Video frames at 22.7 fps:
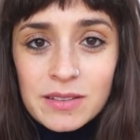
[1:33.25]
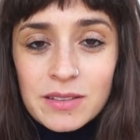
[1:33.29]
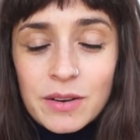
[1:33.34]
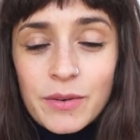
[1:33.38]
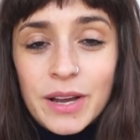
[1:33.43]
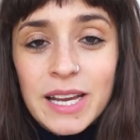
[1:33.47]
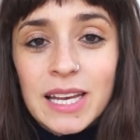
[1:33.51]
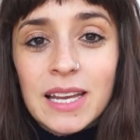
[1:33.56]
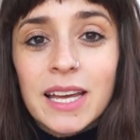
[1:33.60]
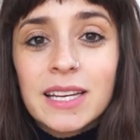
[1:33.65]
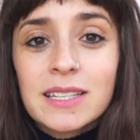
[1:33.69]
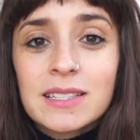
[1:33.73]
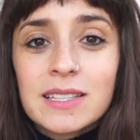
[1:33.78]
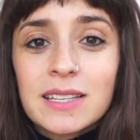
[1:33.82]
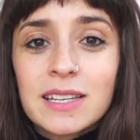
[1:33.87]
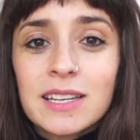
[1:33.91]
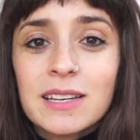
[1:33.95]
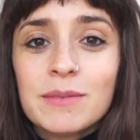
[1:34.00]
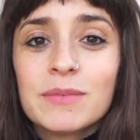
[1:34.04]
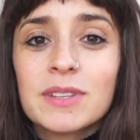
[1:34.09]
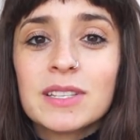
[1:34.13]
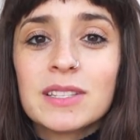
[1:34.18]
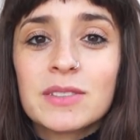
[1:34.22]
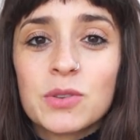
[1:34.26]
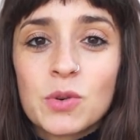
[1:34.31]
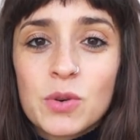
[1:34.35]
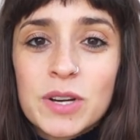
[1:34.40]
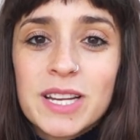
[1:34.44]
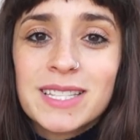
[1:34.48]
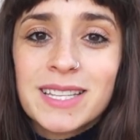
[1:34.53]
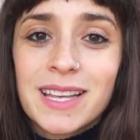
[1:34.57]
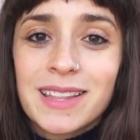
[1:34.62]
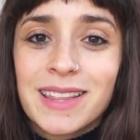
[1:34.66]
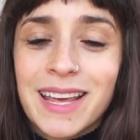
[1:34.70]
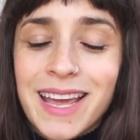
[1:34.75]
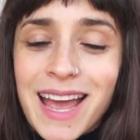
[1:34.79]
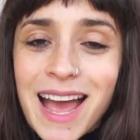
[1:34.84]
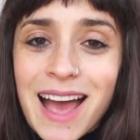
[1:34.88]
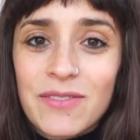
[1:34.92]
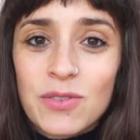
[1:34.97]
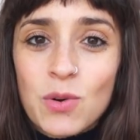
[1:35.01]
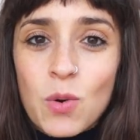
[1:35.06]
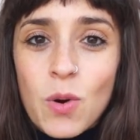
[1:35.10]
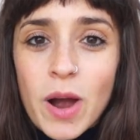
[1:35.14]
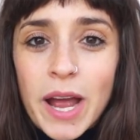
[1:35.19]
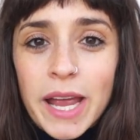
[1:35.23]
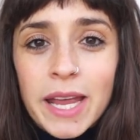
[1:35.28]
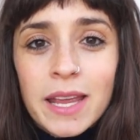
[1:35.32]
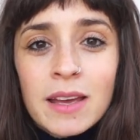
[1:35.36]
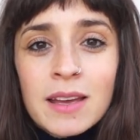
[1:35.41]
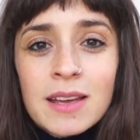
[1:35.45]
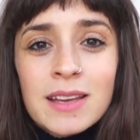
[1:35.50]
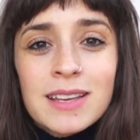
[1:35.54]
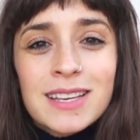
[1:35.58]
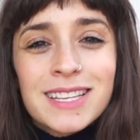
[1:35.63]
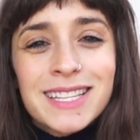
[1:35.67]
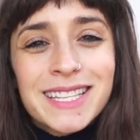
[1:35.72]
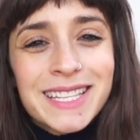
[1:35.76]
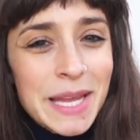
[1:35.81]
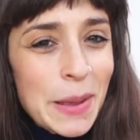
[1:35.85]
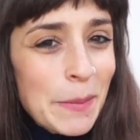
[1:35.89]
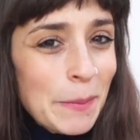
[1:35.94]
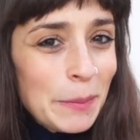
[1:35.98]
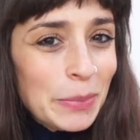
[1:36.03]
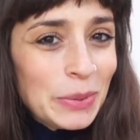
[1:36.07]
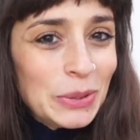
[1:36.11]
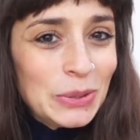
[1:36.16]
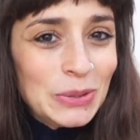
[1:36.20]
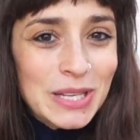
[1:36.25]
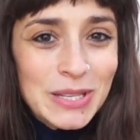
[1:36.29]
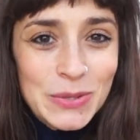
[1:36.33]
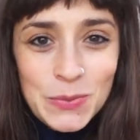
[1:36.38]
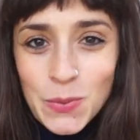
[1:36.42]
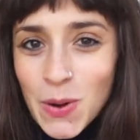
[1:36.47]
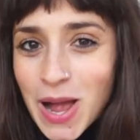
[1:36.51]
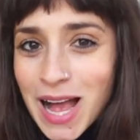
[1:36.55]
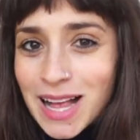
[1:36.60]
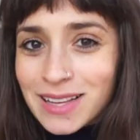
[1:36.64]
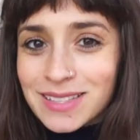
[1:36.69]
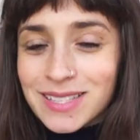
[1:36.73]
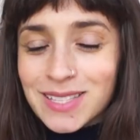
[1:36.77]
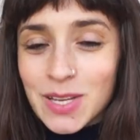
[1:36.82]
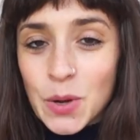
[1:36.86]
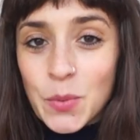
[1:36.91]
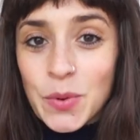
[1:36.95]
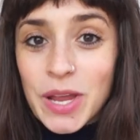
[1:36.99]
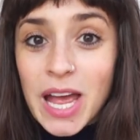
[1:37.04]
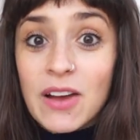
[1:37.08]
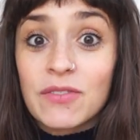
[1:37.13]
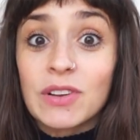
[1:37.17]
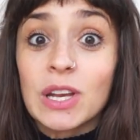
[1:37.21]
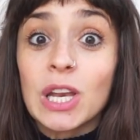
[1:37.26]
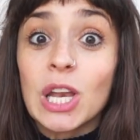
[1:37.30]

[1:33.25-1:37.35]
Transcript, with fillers: So I like to keep the toys that they have quite simple as well. So we have